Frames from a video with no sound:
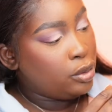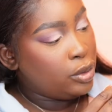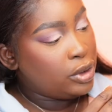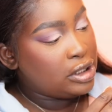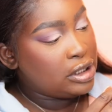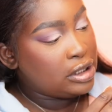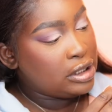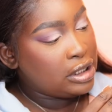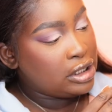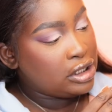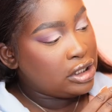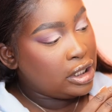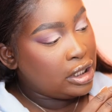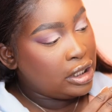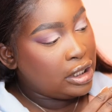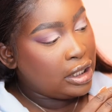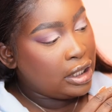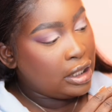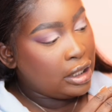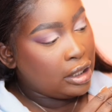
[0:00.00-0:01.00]
which is this shade
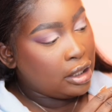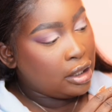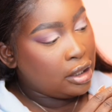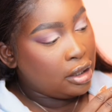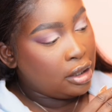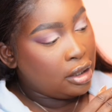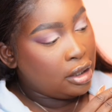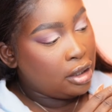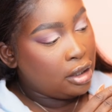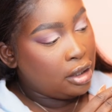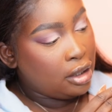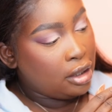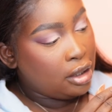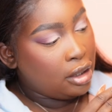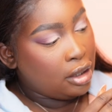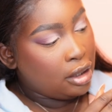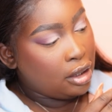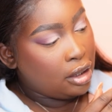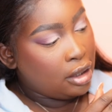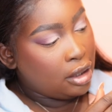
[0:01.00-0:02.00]
here.
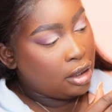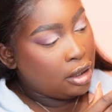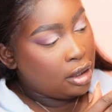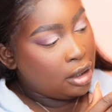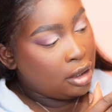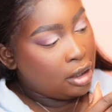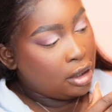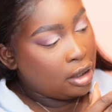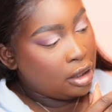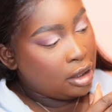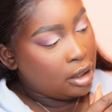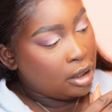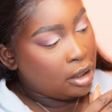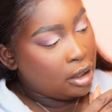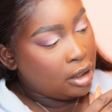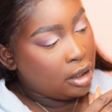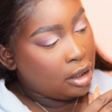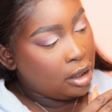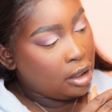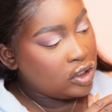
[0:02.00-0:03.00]
It seems like a
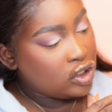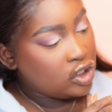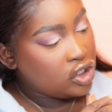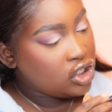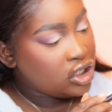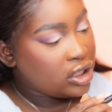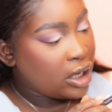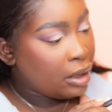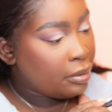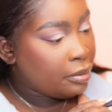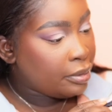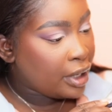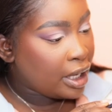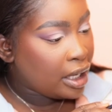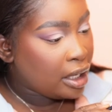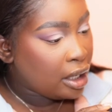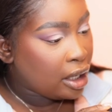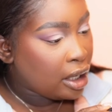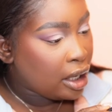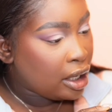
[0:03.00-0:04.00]
bright
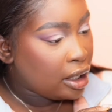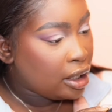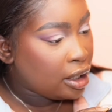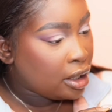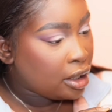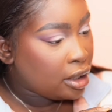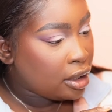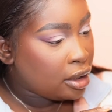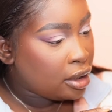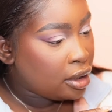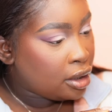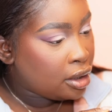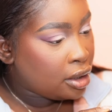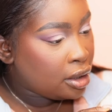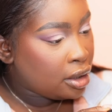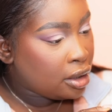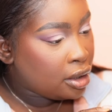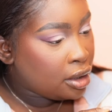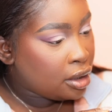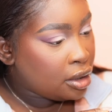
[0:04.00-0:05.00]
champagne color.
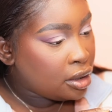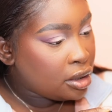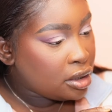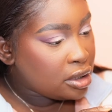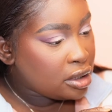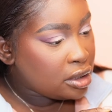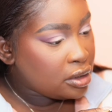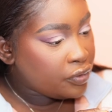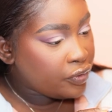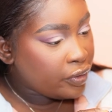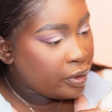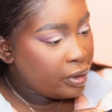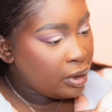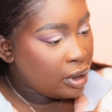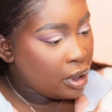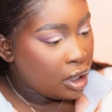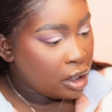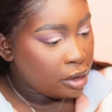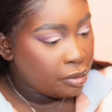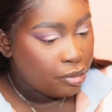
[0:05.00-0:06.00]
Seems very
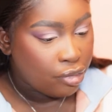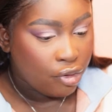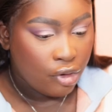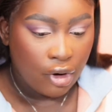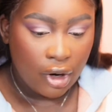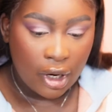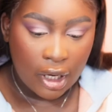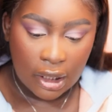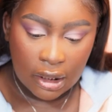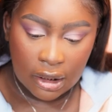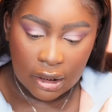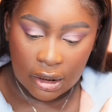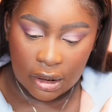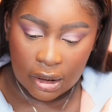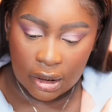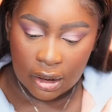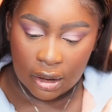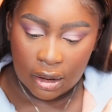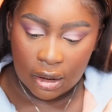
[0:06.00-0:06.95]
hard pressed.